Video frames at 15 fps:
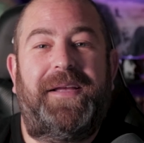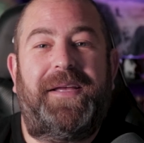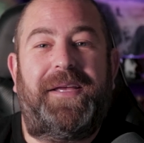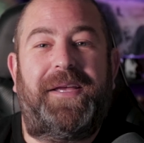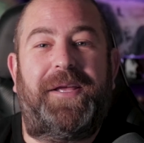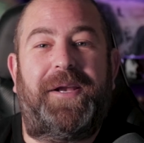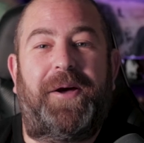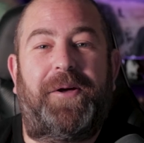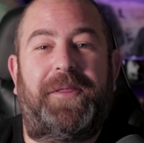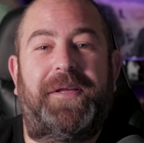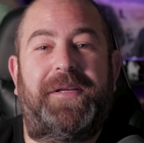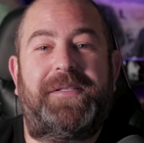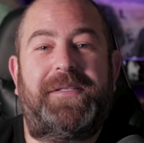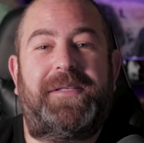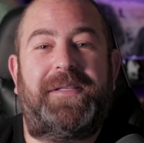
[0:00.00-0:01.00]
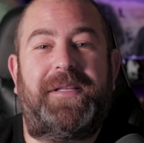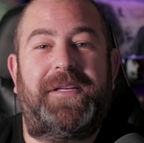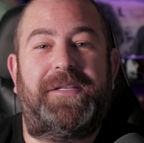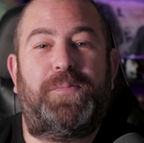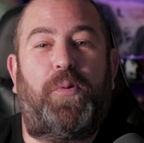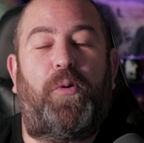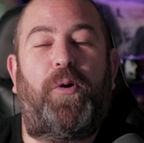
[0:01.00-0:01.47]
you know,
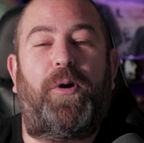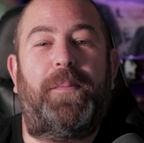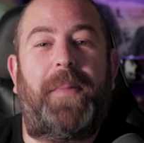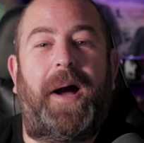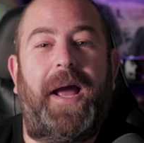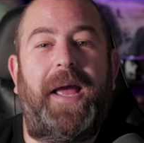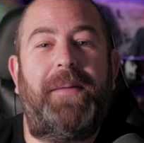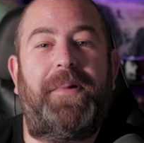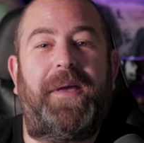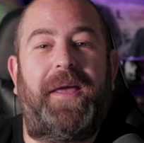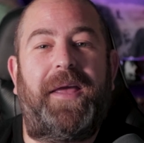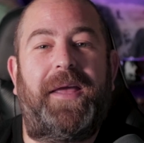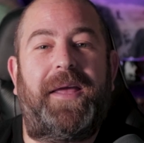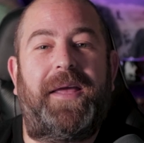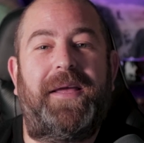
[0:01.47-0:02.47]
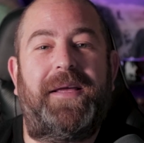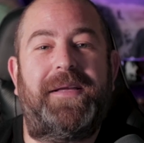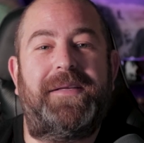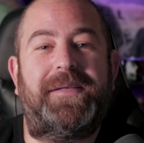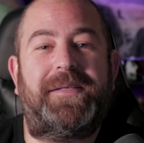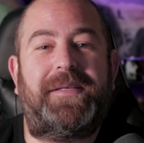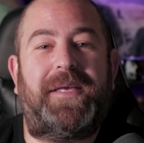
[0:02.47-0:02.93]
this poor Maibi
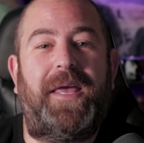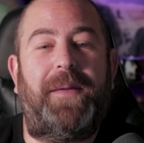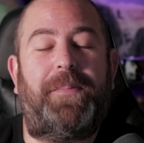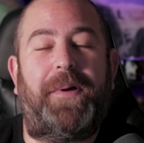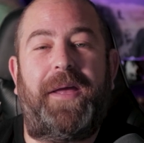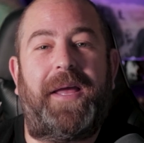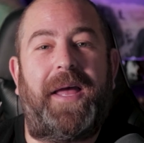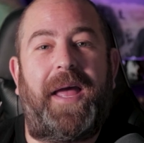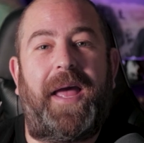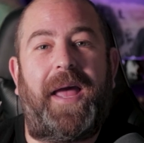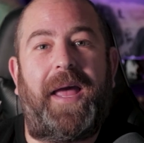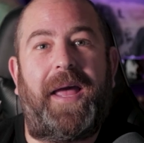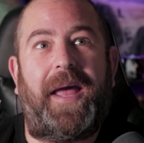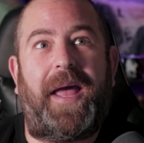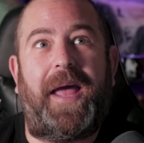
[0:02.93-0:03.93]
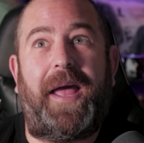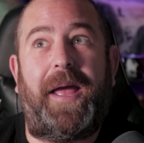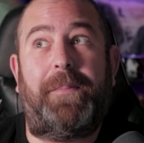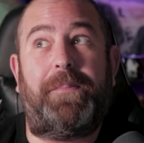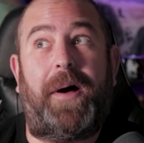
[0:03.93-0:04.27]
is keeping a